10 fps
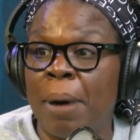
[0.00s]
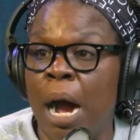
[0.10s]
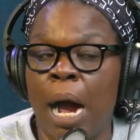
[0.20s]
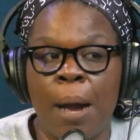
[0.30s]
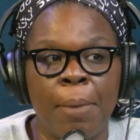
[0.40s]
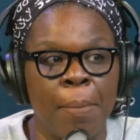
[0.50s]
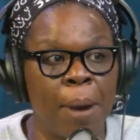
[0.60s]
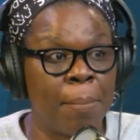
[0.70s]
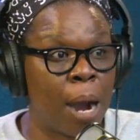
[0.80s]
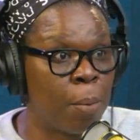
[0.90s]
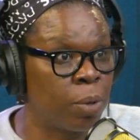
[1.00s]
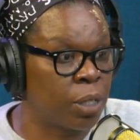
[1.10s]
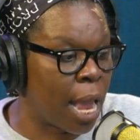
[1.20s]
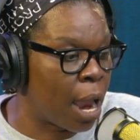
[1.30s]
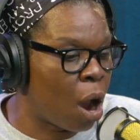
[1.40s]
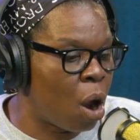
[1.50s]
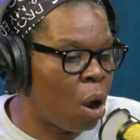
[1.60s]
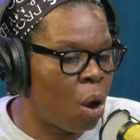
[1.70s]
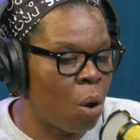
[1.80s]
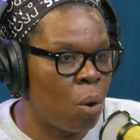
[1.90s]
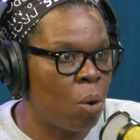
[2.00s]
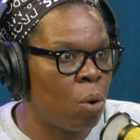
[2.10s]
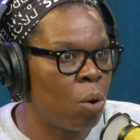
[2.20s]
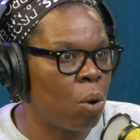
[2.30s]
mom, and my mom was like, "Oh,